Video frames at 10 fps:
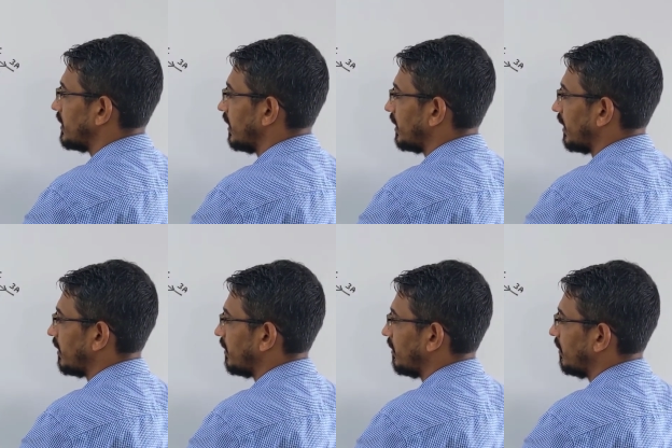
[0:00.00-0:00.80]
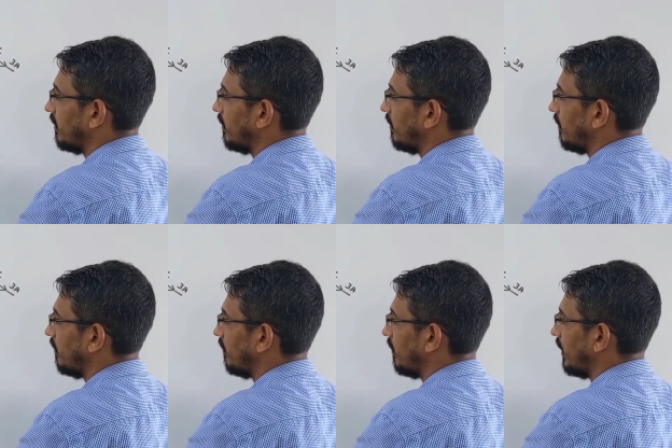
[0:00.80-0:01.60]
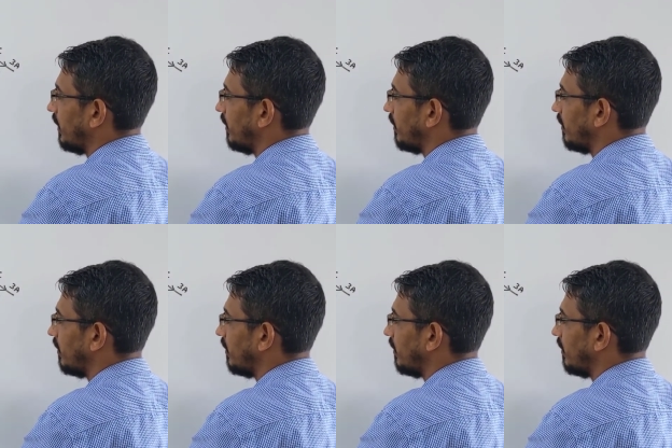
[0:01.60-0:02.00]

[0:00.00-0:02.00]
say that find